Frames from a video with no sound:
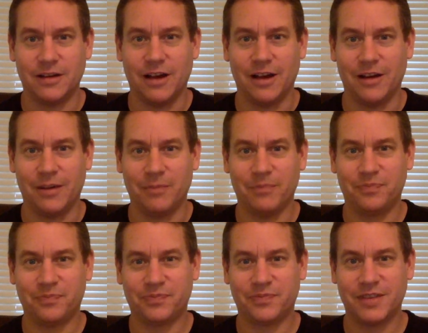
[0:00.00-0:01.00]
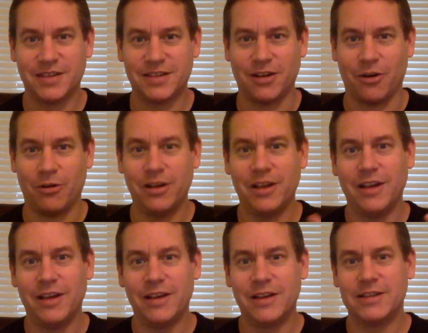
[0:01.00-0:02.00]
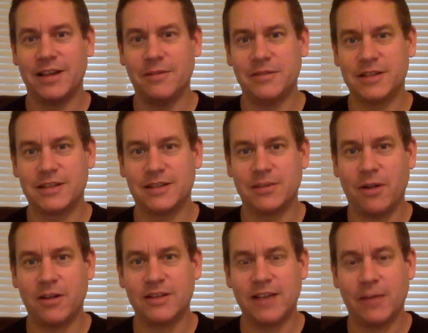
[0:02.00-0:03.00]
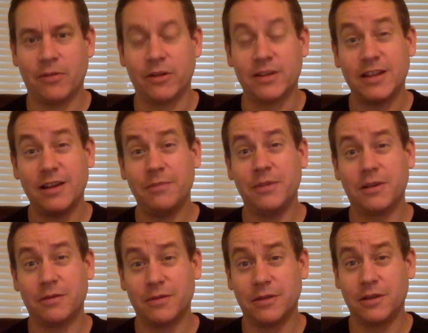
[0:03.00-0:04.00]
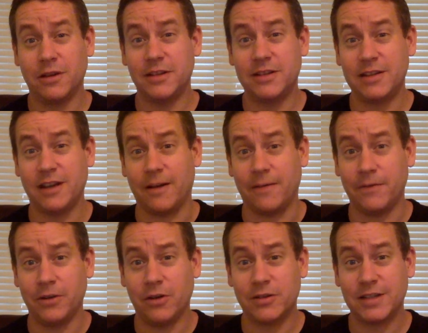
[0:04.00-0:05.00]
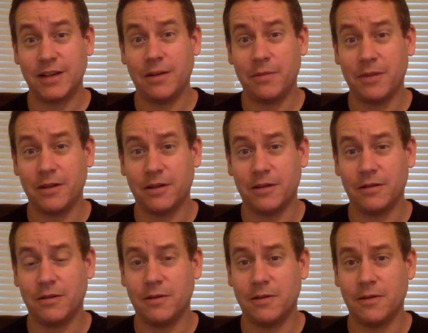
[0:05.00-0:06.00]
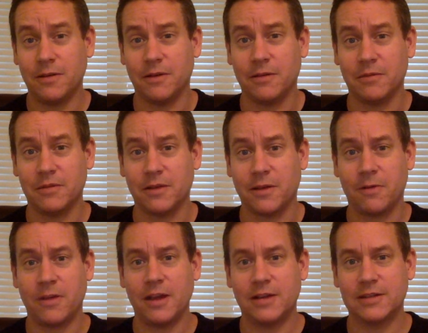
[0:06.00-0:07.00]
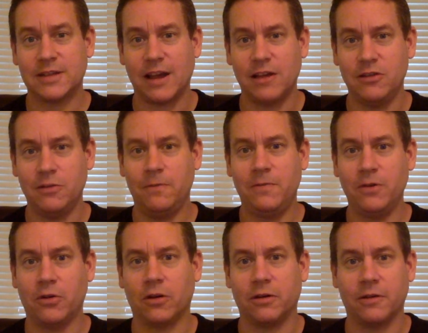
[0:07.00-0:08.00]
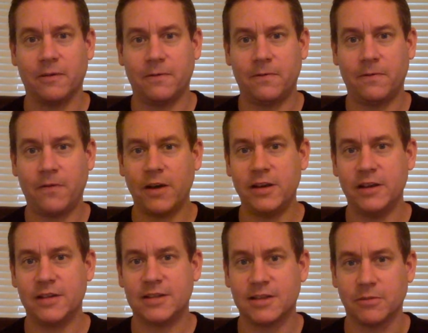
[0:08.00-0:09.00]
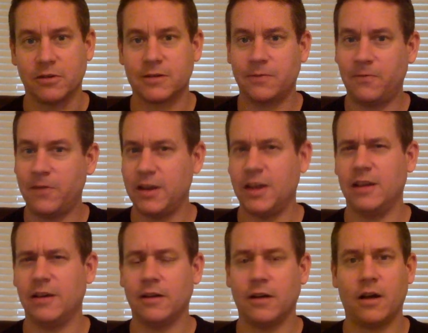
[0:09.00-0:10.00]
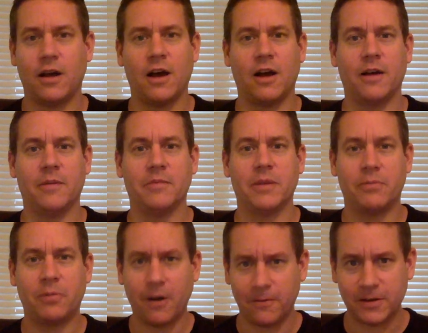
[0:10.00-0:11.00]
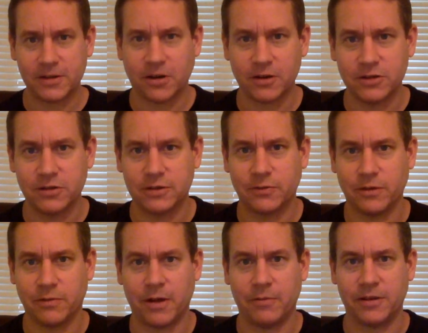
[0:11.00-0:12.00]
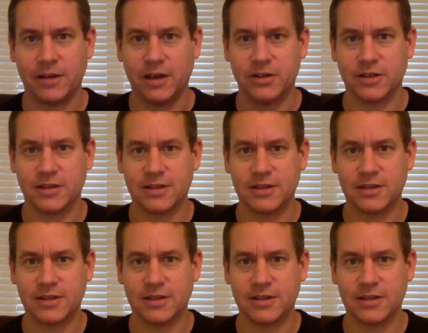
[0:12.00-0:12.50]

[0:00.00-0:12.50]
So send them just a small example and send them the good stuff. You know, send them the things that you feel are the funniest, the most fitting, the perfect cartoons for the publication.